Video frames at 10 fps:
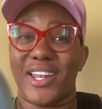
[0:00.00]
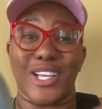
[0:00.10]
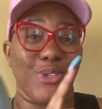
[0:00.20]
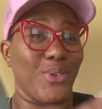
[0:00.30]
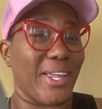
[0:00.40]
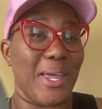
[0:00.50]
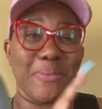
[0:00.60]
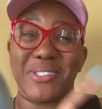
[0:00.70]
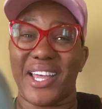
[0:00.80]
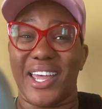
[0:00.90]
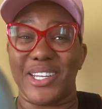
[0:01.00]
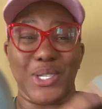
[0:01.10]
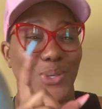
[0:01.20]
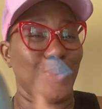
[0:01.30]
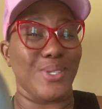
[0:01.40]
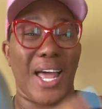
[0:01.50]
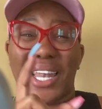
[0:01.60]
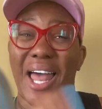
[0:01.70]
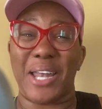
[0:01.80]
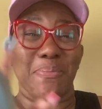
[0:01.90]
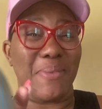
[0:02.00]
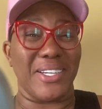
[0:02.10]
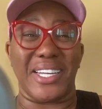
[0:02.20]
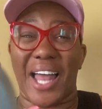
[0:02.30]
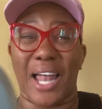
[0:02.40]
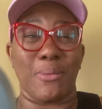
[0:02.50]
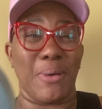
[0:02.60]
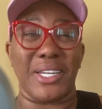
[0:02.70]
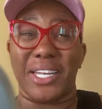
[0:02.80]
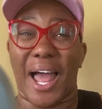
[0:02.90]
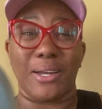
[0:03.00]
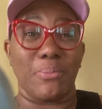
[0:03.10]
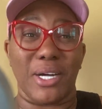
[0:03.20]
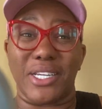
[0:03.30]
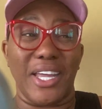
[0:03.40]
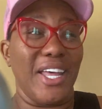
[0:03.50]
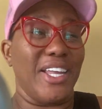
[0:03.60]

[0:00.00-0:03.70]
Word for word: That's all they kept saying. The schools got a lot of money, a lot of money, a lot of money.